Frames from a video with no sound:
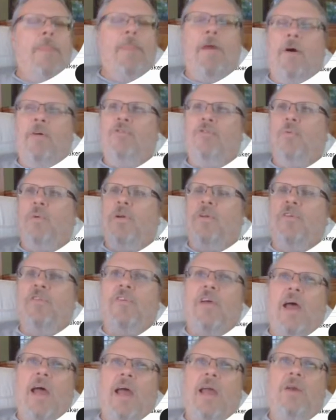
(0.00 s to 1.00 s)
those were
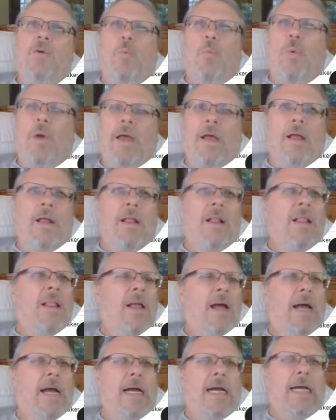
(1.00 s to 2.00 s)
designed
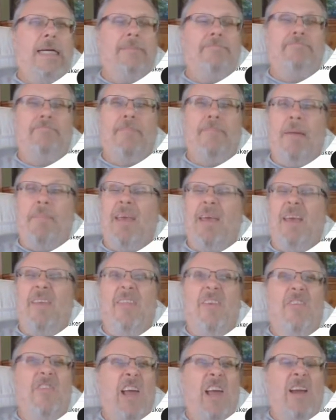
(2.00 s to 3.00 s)
well, maybe in
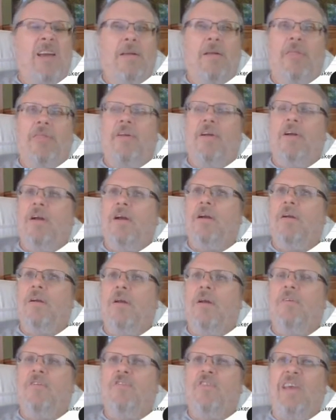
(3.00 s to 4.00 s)
the second or third
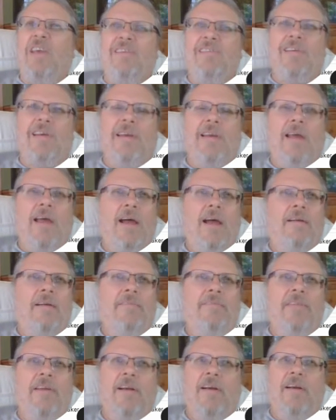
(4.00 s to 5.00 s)
season
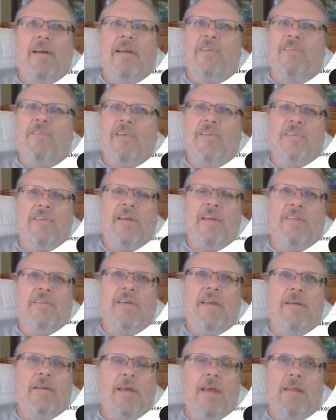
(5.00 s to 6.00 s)
of their existence,
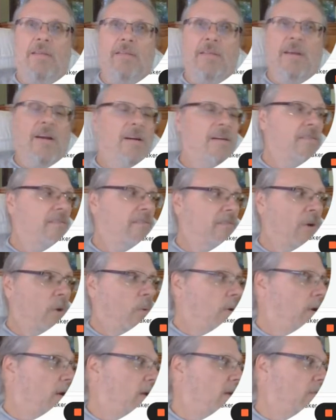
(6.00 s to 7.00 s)
and they're
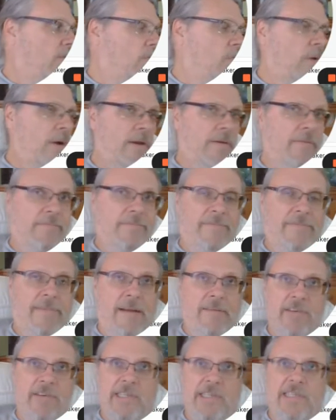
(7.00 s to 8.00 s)
going on what,
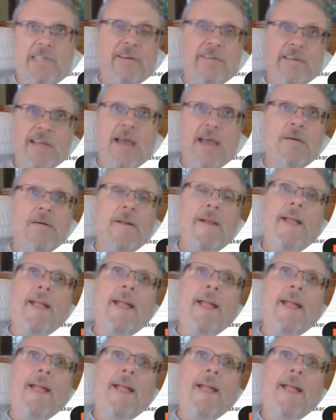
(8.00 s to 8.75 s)
5 or 6 years now.